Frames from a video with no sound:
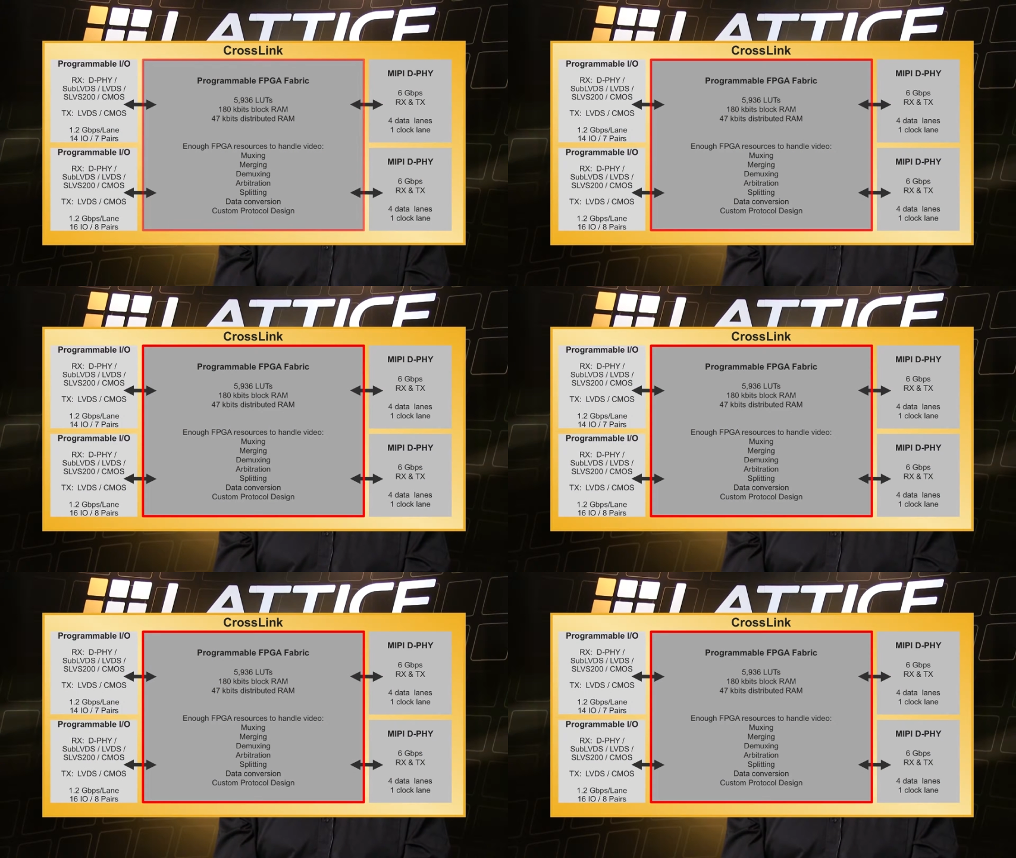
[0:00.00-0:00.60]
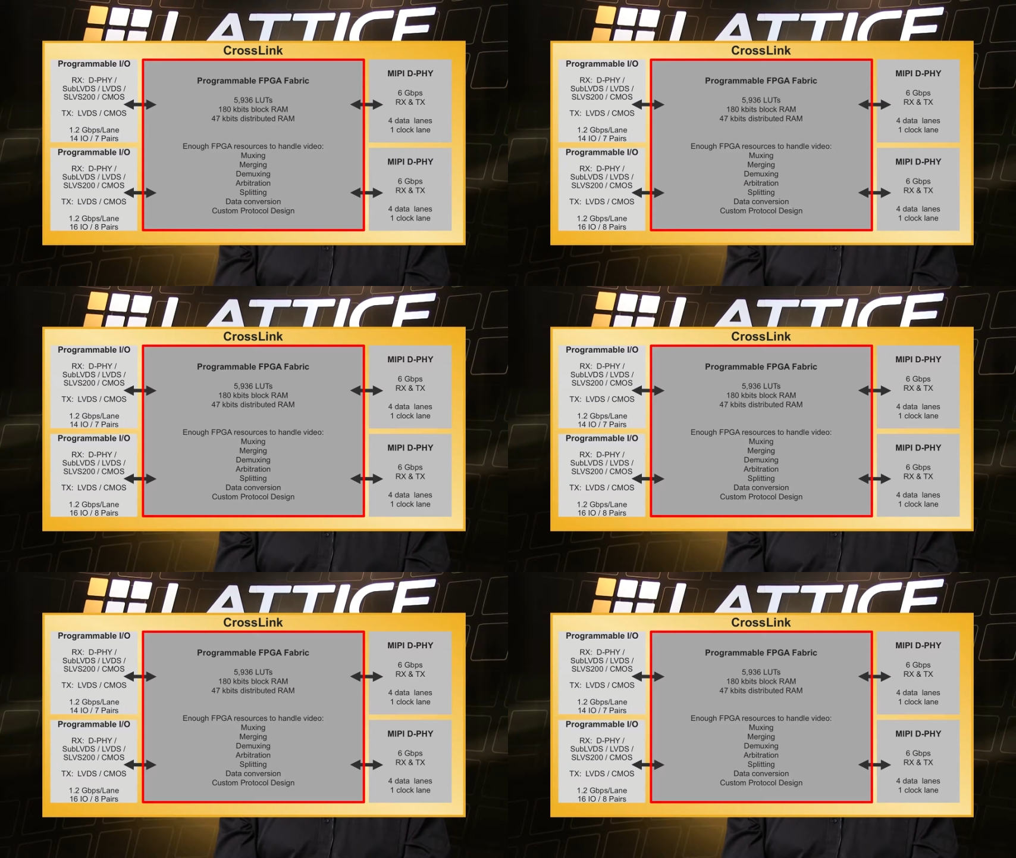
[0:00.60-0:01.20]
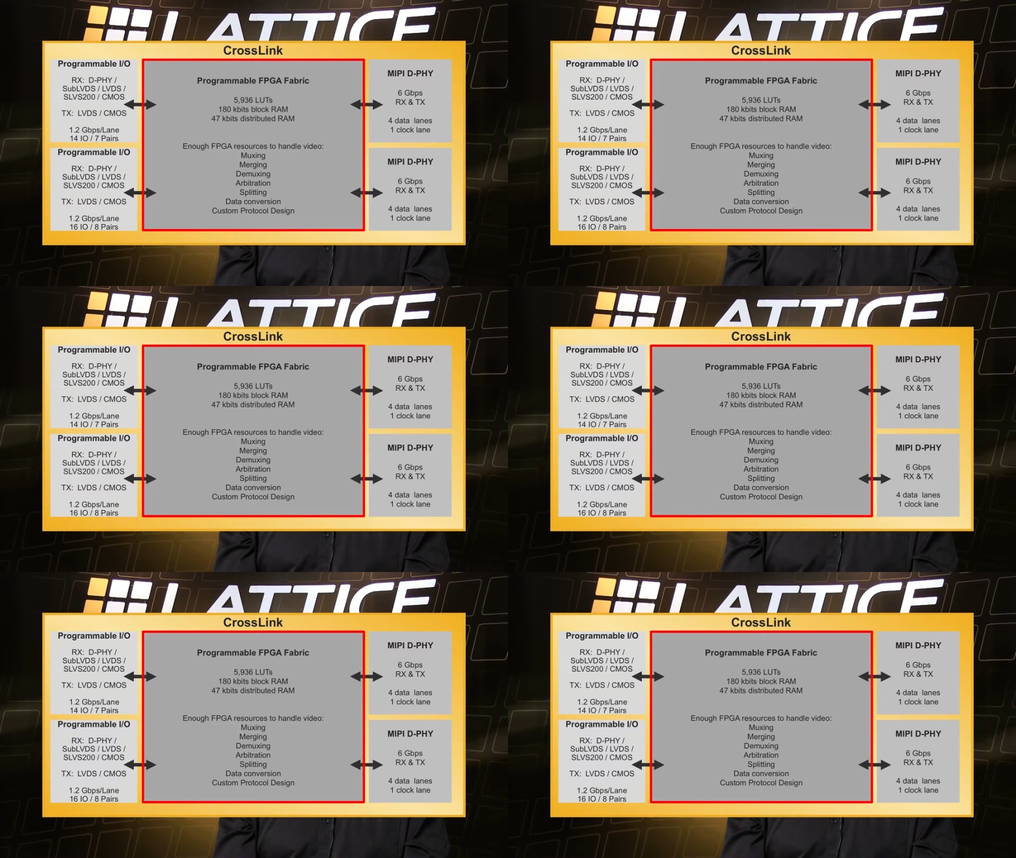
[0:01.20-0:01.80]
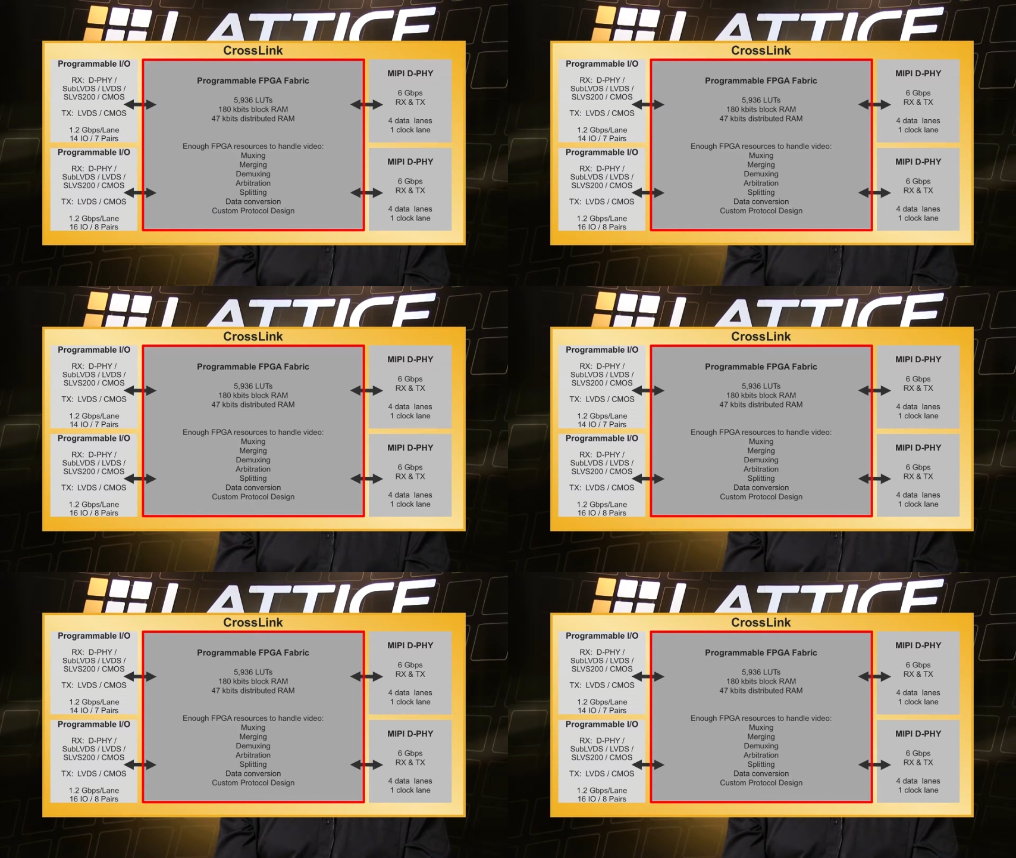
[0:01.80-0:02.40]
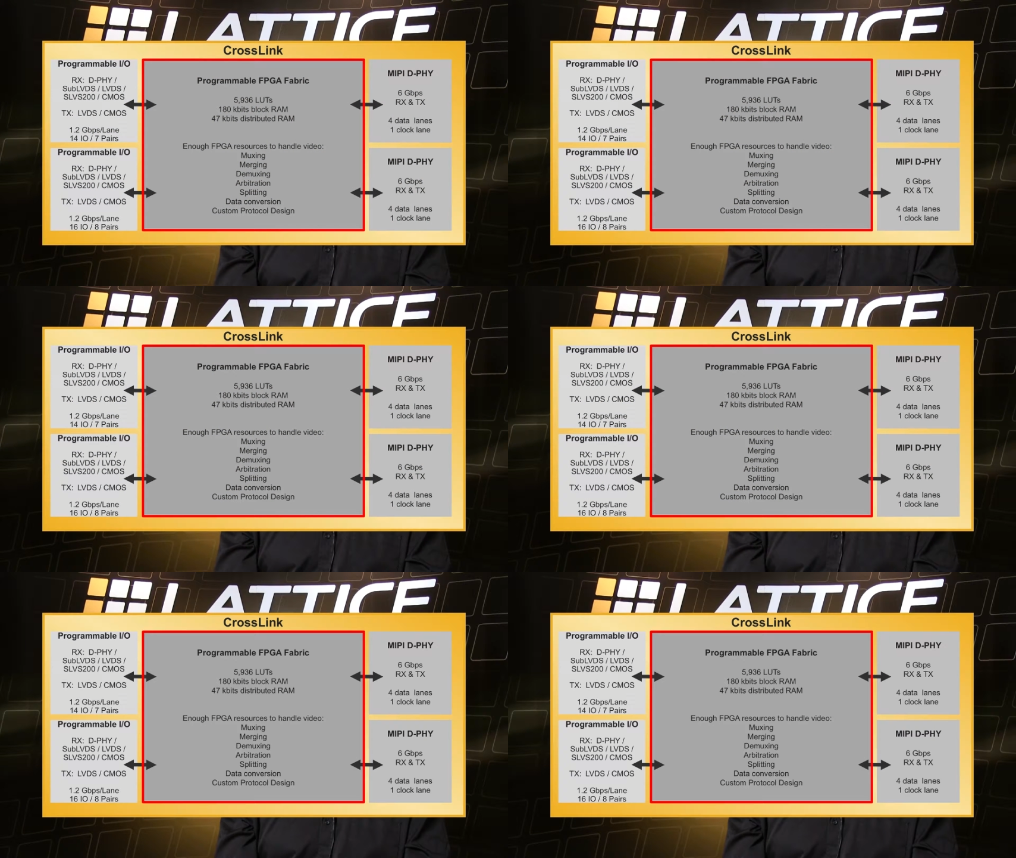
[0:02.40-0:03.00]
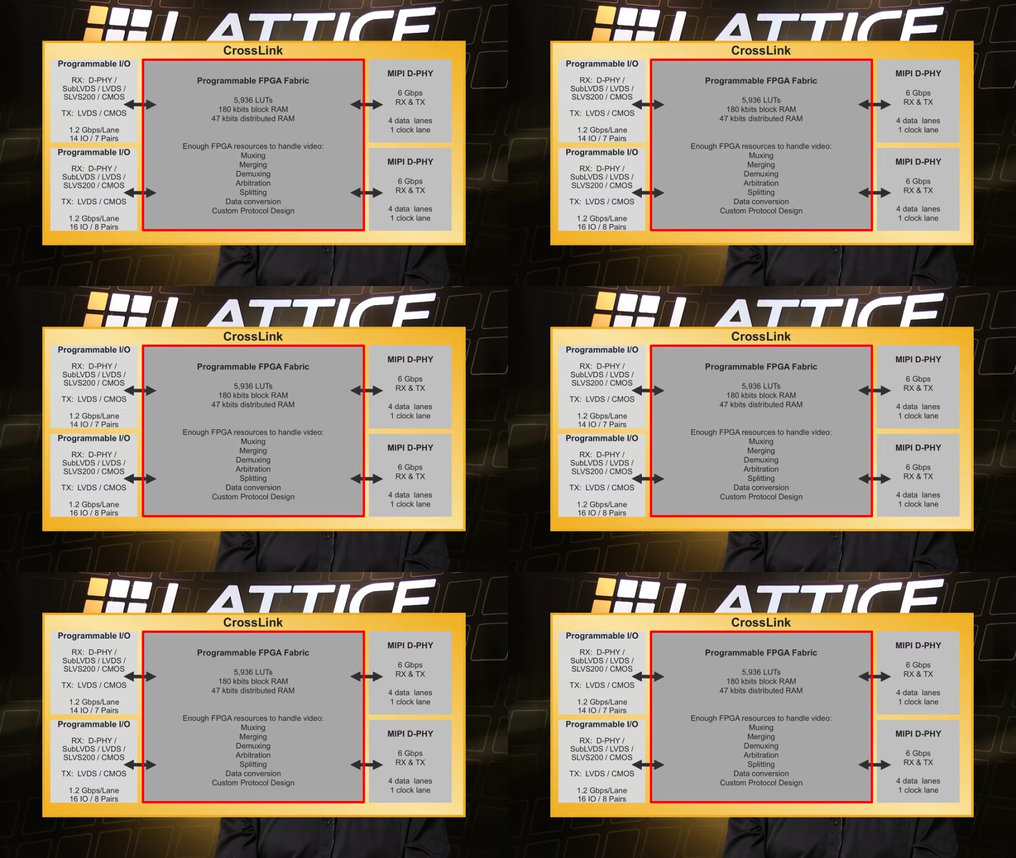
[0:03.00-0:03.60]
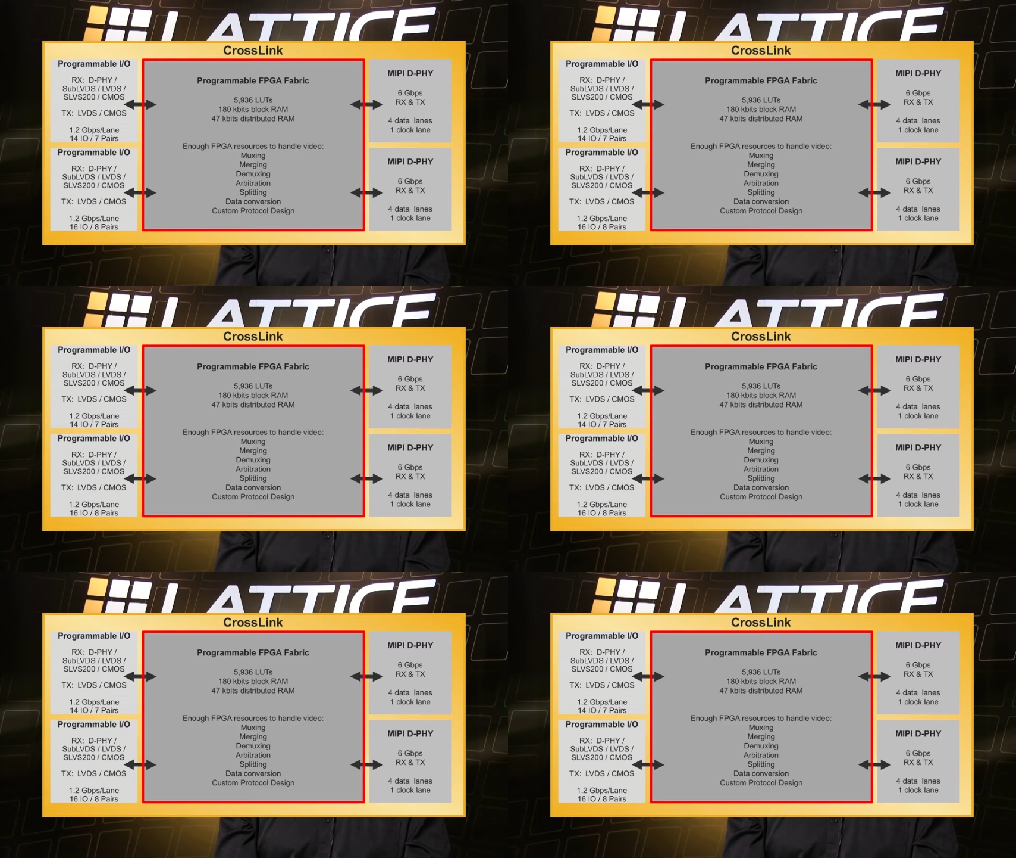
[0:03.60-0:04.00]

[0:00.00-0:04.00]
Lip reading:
No face is visible, so there are no lips to read.